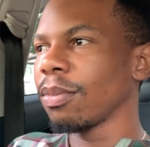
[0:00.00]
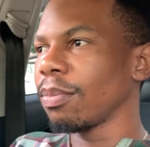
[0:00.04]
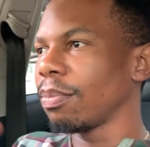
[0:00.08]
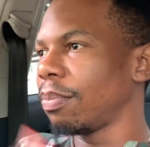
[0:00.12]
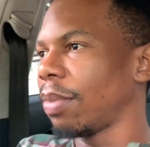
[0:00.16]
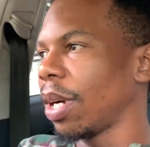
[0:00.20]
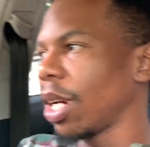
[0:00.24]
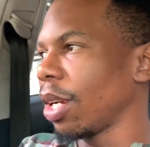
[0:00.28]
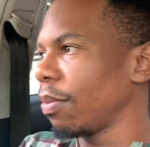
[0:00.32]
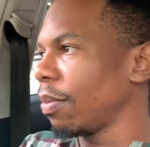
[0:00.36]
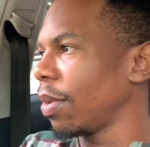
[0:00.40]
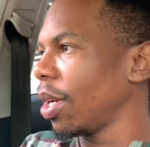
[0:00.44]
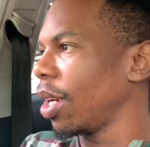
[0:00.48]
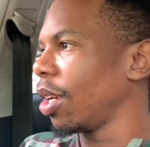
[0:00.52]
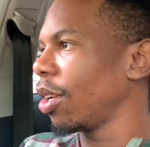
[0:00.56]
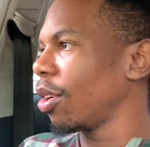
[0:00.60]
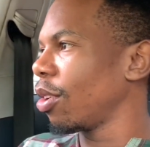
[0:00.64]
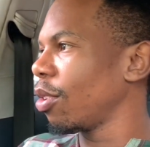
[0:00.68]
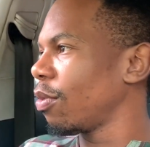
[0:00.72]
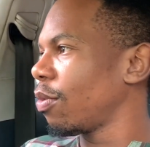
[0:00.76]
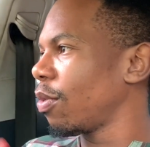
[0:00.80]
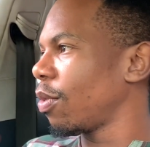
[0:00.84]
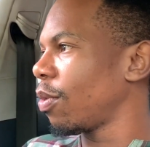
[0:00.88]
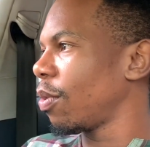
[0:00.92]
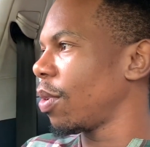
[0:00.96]
bite my head
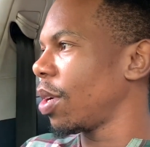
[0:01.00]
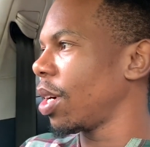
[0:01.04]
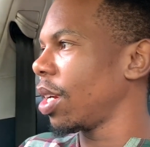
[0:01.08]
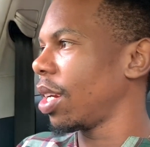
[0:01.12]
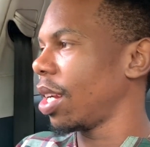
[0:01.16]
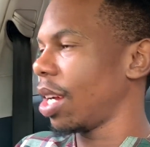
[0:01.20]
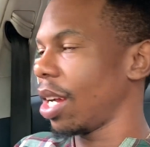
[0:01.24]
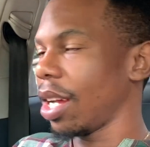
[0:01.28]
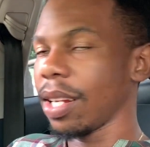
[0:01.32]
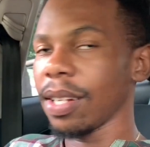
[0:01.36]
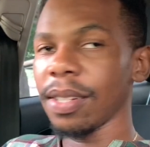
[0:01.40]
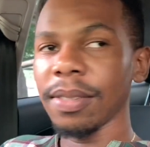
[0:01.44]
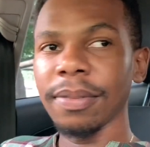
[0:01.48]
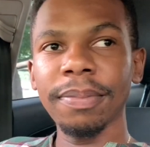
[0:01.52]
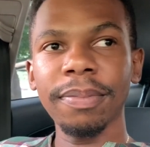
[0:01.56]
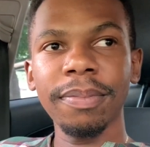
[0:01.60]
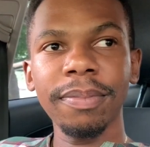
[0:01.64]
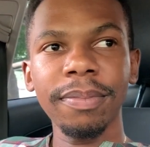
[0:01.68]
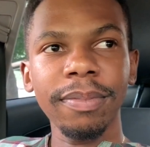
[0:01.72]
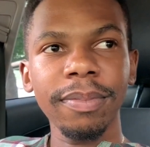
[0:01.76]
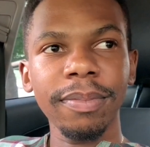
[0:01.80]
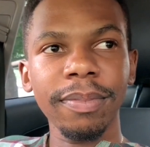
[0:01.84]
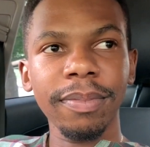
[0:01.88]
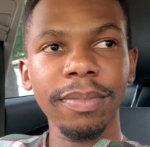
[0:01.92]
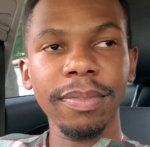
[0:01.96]
off or what Right?
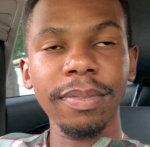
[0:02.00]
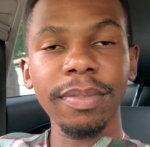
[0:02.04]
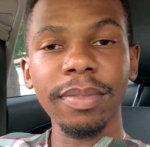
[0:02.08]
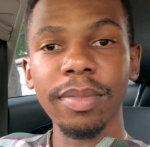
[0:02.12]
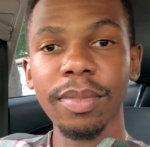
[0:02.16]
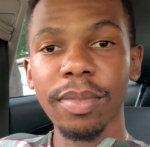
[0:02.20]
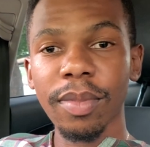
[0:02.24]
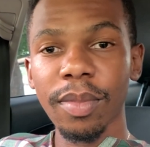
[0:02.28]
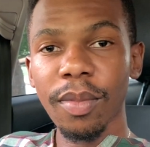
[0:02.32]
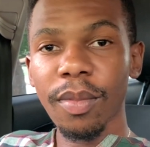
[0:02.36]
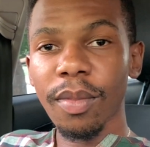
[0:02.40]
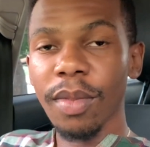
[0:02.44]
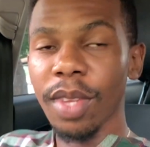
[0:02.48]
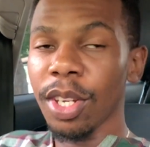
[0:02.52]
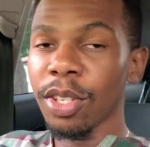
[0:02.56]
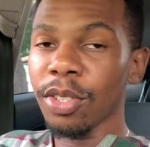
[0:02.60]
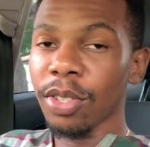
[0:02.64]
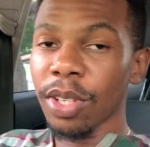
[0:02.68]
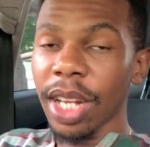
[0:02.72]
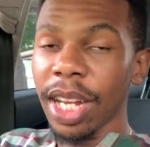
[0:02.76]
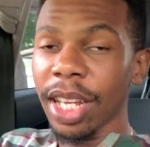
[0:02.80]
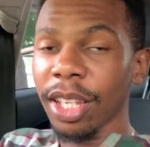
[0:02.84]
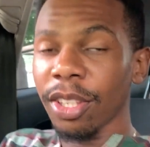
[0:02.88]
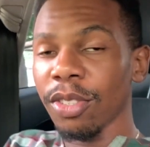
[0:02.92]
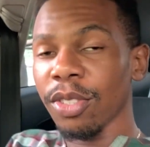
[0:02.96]
so
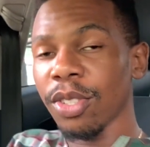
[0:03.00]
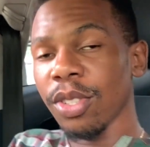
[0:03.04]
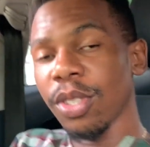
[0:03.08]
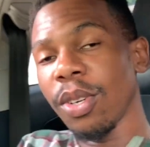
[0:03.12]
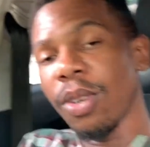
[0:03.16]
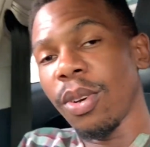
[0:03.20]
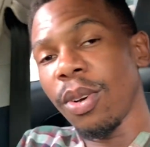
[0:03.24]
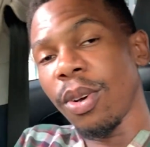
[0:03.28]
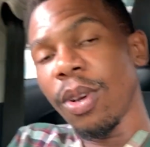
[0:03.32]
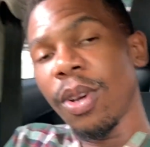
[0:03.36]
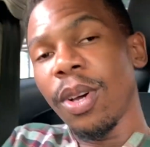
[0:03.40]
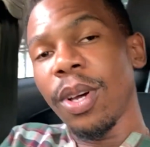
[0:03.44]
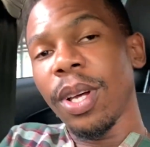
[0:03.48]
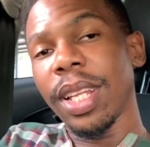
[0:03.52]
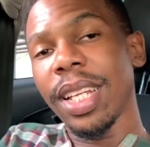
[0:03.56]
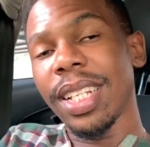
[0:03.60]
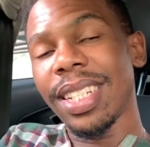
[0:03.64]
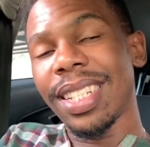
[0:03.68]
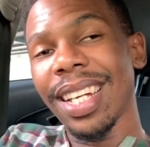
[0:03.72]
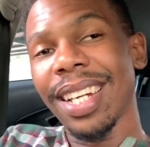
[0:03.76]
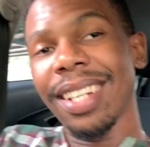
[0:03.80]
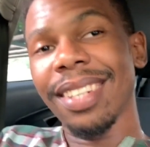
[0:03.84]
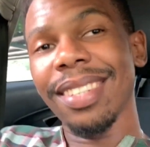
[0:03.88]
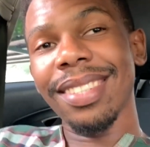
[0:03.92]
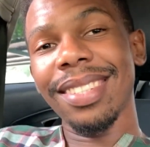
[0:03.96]
like you saw the
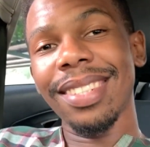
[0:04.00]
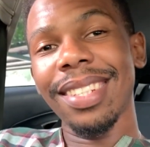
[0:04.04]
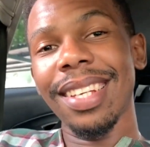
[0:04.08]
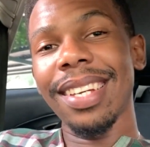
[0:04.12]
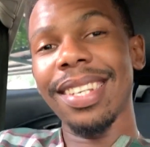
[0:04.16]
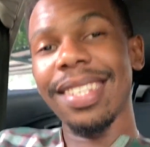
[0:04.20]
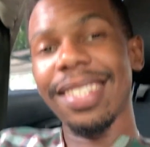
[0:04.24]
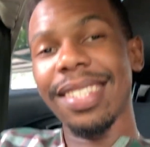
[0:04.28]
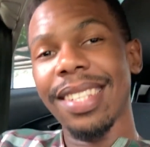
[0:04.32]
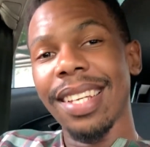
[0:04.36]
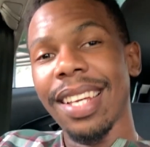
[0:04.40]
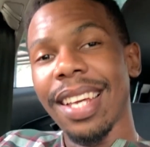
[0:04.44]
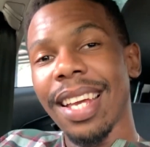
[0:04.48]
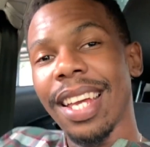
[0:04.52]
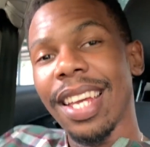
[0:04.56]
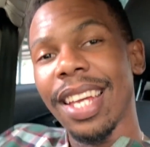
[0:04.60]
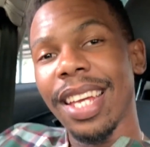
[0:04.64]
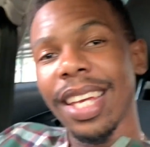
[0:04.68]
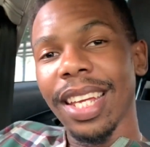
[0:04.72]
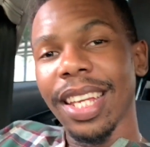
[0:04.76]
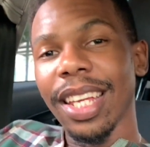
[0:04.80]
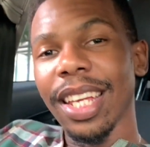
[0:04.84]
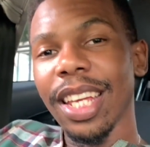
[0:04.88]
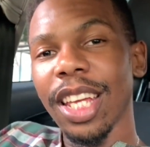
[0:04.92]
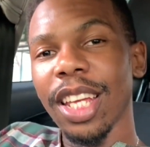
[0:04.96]
title says
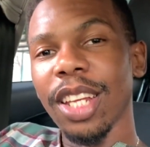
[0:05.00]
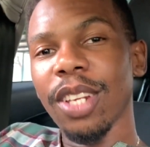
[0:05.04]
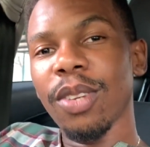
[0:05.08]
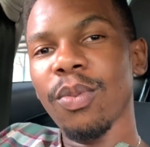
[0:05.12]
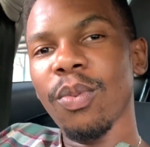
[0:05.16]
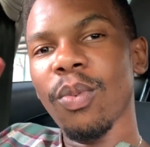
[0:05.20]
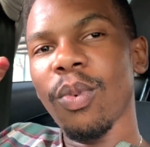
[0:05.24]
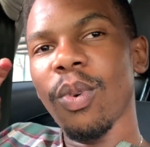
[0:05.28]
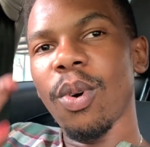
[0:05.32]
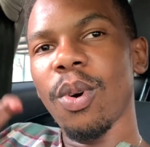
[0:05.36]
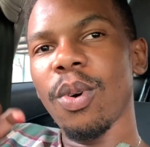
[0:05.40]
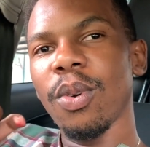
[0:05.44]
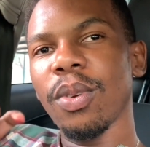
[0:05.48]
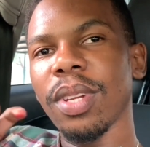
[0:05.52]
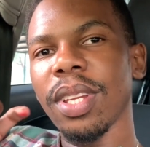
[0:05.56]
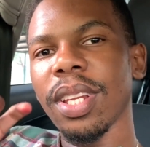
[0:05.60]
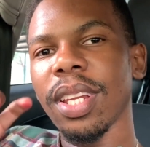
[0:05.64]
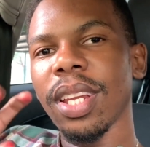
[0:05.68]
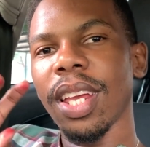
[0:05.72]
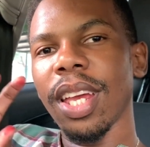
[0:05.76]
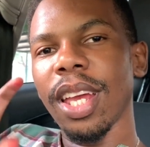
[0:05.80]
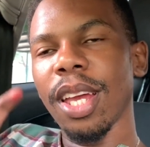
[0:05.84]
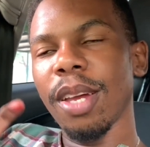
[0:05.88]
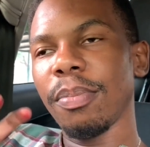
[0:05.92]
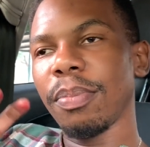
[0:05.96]
it won't
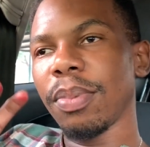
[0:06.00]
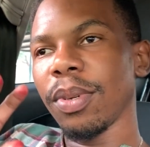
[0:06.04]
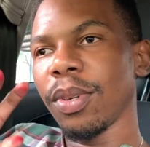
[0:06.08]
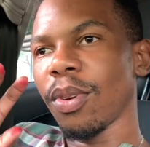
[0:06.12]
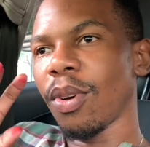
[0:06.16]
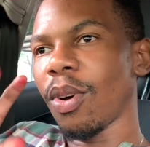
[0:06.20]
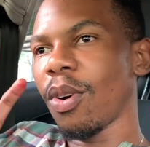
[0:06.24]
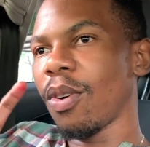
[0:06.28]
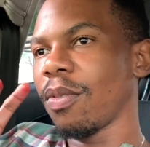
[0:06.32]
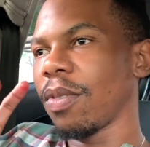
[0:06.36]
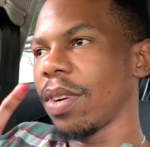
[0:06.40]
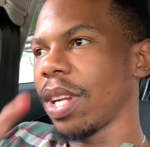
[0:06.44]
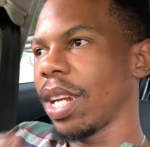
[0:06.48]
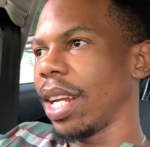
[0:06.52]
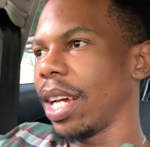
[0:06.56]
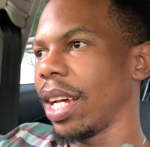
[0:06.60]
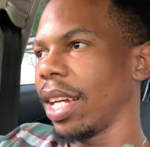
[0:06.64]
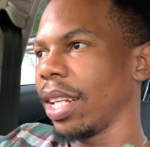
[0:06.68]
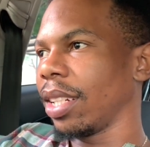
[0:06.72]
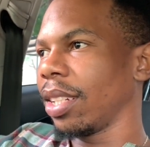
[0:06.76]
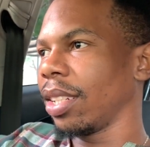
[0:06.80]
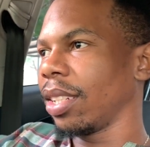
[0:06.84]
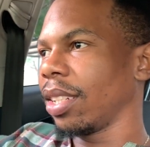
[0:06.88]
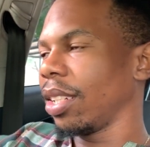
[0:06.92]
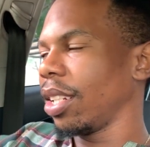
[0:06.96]
happen
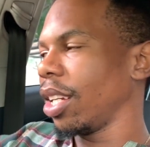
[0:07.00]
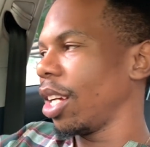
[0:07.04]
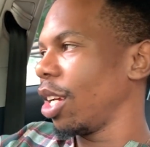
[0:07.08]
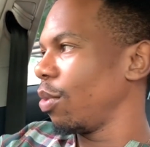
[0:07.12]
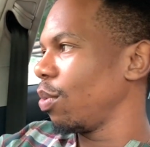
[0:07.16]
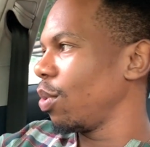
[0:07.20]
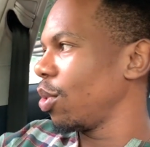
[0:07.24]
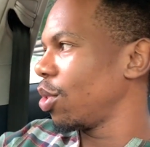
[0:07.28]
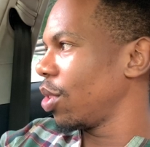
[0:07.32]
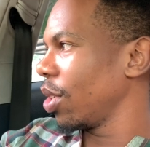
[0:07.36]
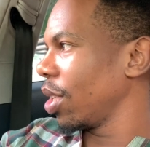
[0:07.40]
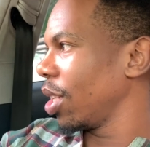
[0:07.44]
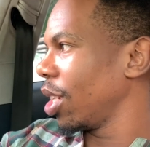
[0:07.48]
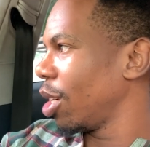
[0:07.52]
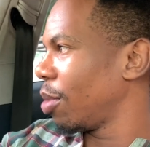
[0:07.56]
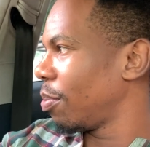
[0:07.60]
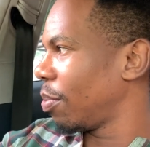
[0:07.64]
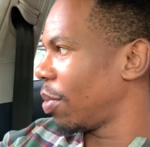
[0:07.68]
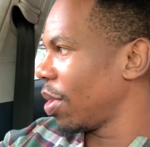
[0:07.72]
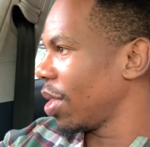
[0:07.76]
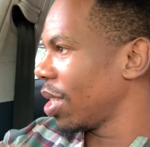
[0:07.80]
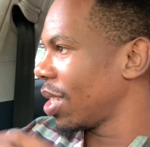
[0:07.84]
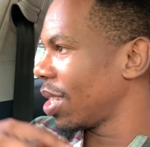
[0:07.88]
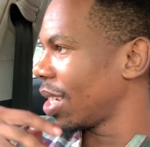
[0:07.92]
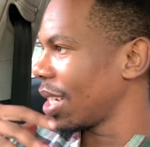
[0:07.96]
overnight and we're talking
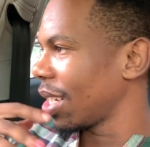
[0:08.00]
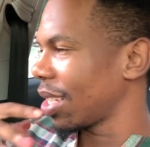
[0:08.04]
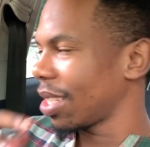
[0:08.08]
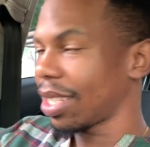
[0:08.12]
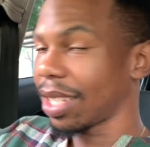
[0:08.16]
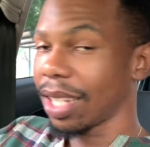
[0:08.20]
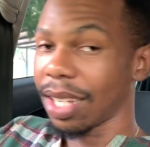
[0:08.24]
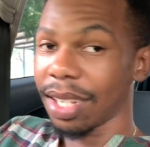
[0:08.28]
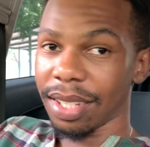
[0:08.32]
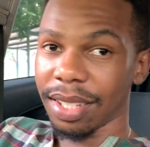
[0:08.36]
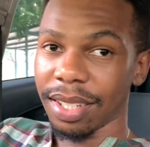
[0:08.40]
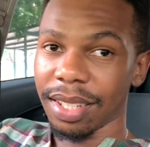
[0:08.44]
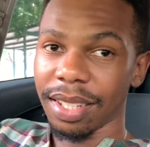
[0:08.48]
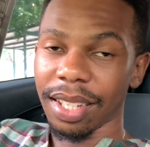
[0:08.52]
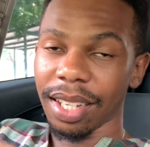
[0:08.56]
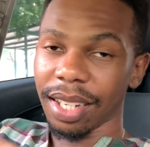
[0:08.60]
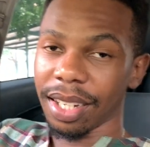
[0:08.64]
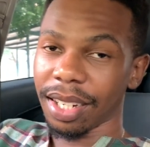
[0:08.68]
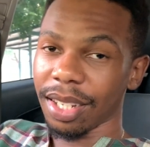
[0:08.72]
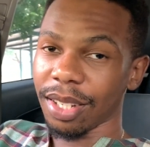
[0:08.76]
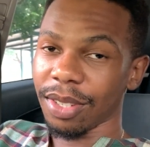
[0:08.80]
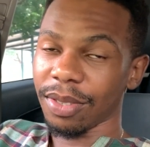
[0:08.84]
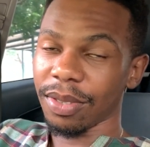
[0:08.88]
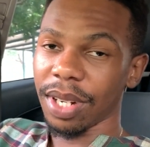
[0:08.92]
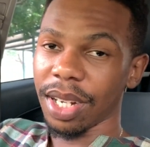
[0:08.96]
about success that
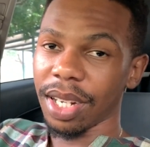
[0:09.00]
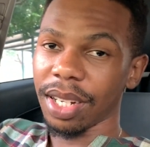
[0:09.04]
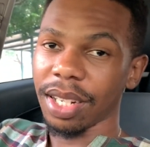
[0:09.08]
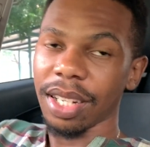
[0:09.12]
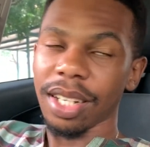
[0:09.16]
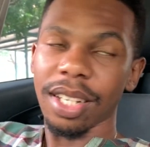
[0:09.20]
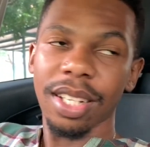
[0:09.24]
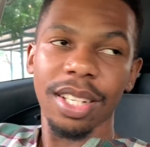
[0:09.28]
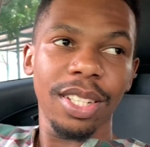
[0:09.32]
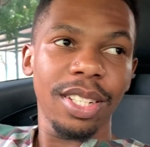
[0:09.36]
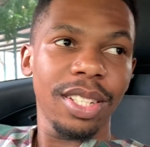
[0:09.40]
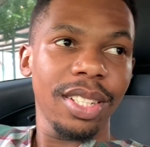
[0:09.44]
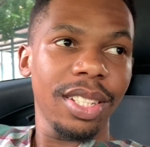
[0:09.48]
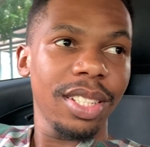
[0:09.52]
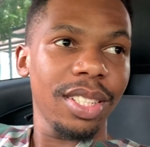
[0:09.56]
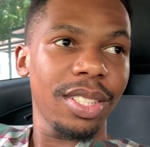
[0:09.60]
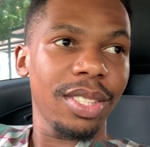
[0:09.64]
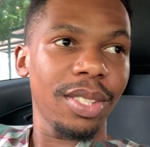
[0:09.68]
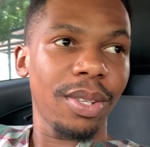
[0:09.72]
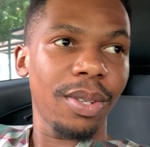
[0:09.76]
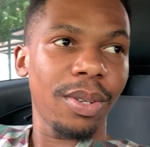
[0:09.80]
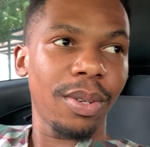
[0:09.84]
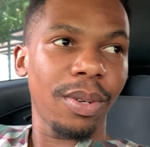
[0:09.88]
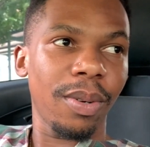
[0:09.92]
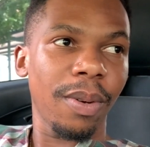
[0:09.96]
is right.
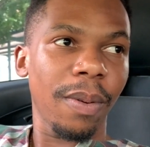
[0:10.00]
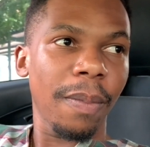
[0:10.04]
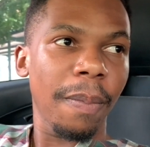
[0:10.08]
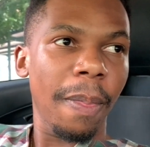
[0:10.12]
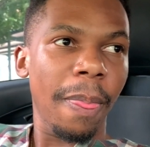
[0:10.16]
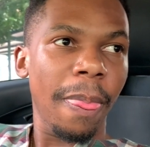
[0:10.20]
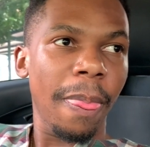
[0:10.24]
so